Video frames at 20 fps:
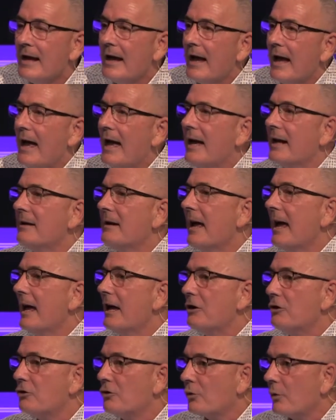And
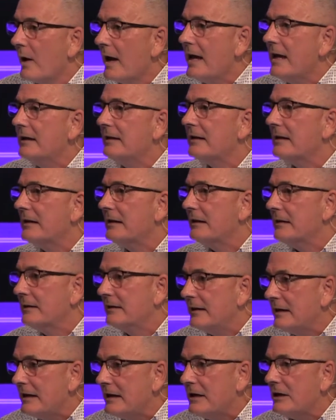a
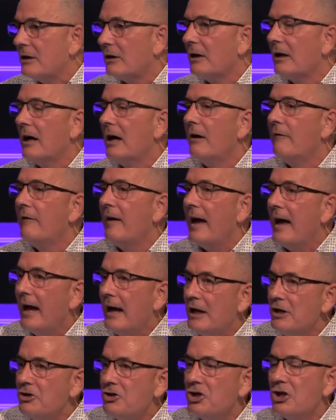great deal of
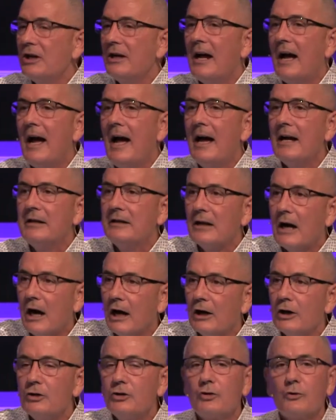ancient
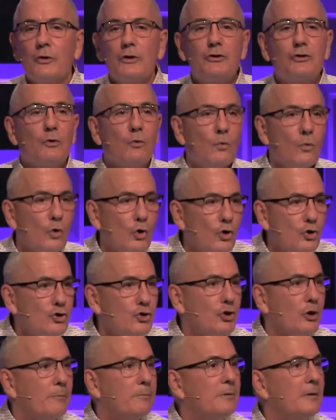idolatrous
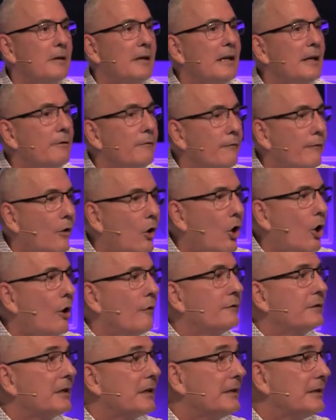worship
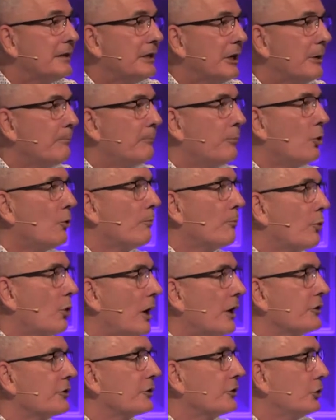involved temple
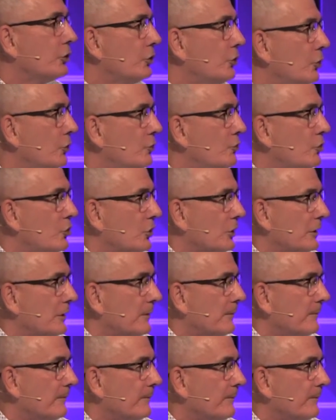prostitution.